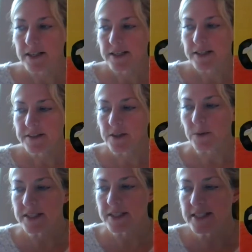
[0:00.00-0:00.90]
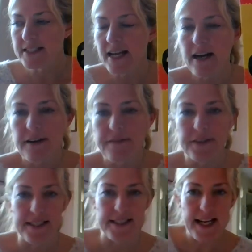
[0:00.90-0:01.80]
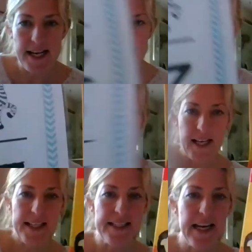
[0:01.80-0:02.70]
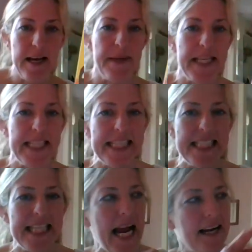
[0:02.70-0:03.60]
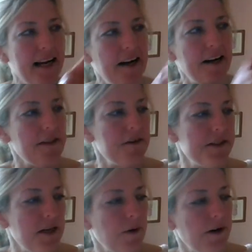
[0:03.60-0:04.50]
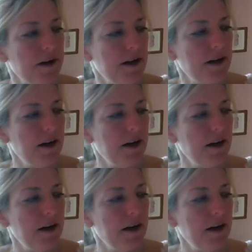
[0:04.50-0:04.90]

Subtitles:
So instead of Zeke, his name is Zach, another Z word.